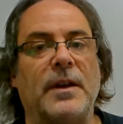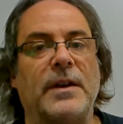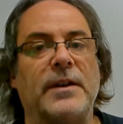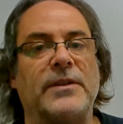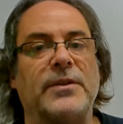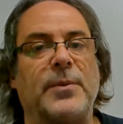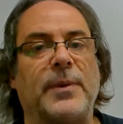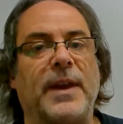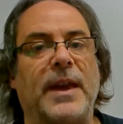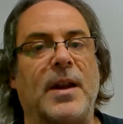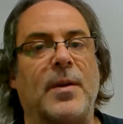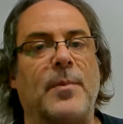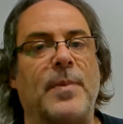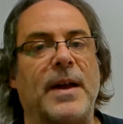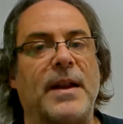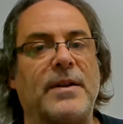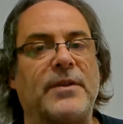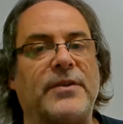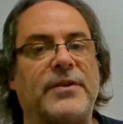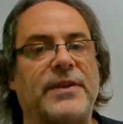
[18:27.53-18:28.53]
So we get a
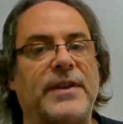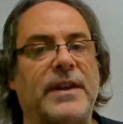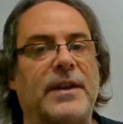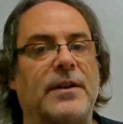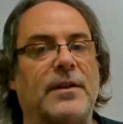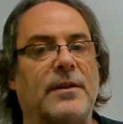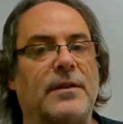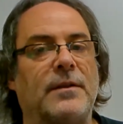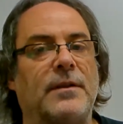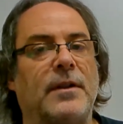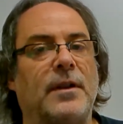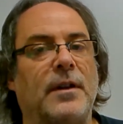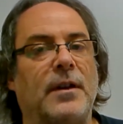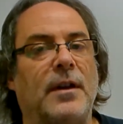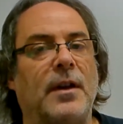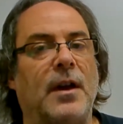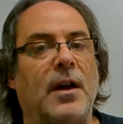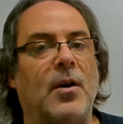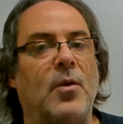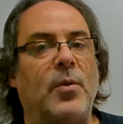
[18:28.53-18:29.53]
better seal,
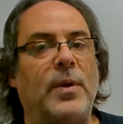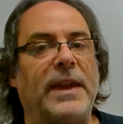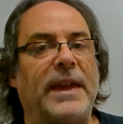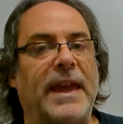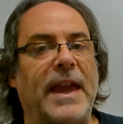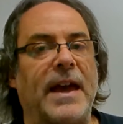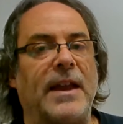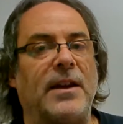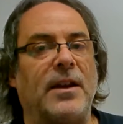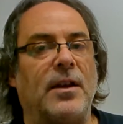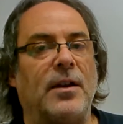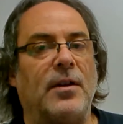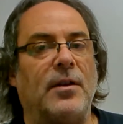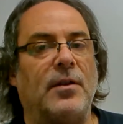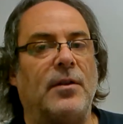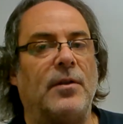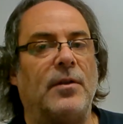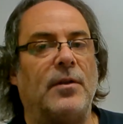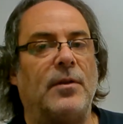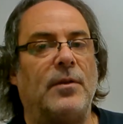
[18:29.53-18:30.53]
we get
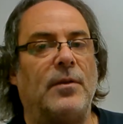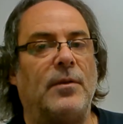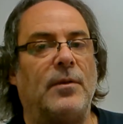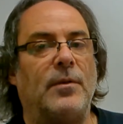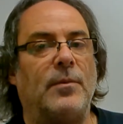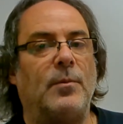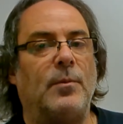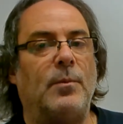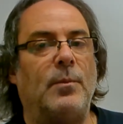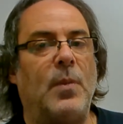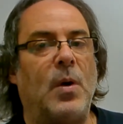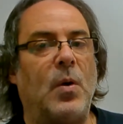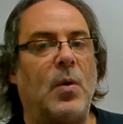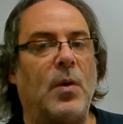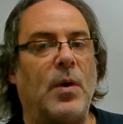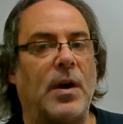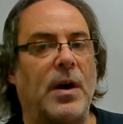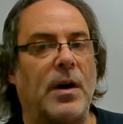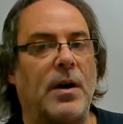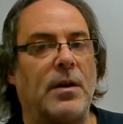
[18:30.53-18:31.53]

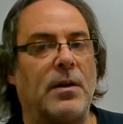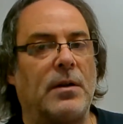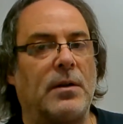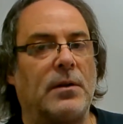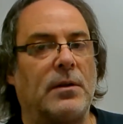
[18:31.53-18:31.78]
more